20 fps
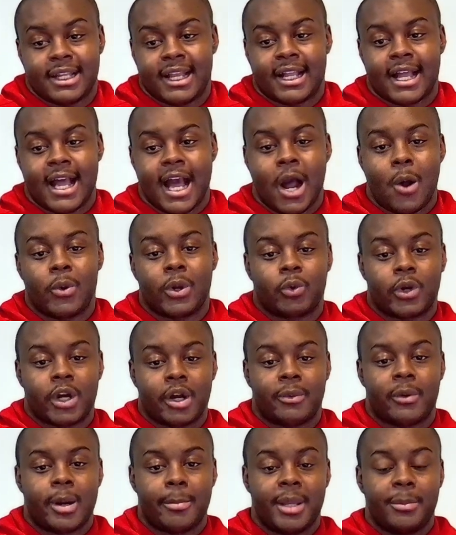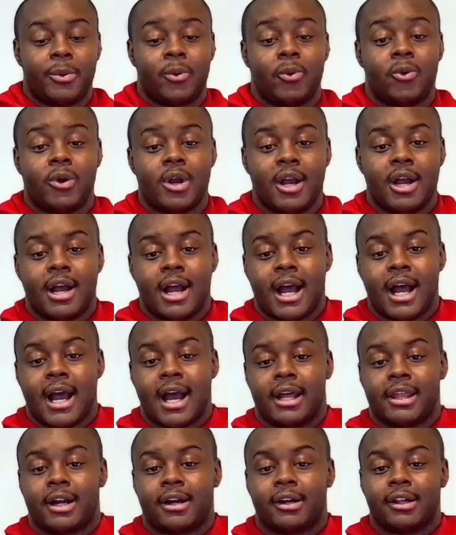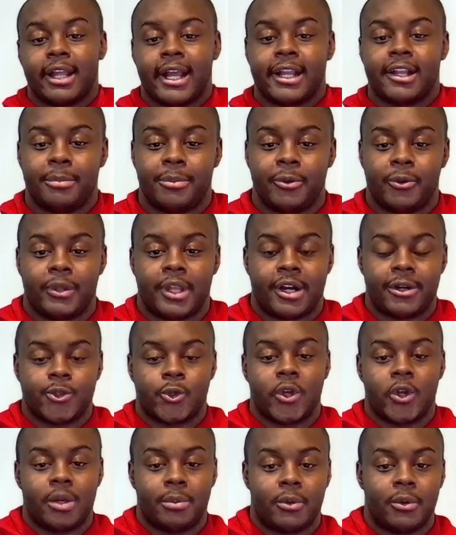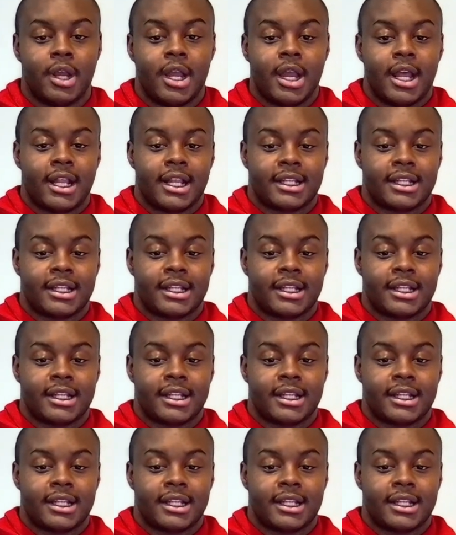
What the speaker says: Like, I want to work around people that are likable, that are enjoyable.